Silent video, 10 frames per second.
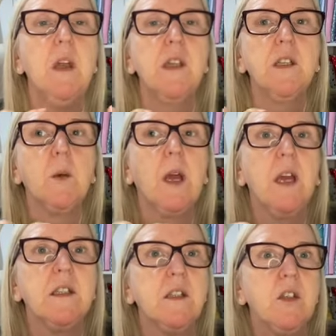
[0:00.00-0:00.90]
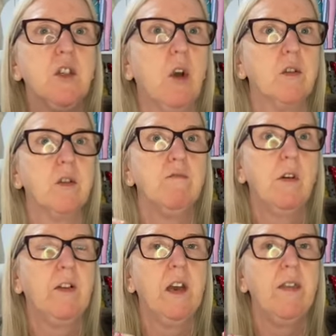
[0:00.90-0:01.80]
So I did a shorter
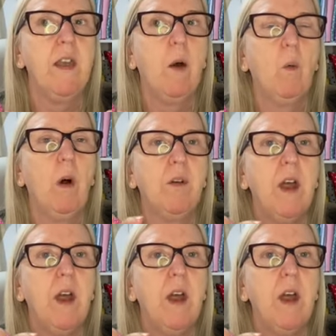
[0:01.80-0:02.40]
ruffle in that one,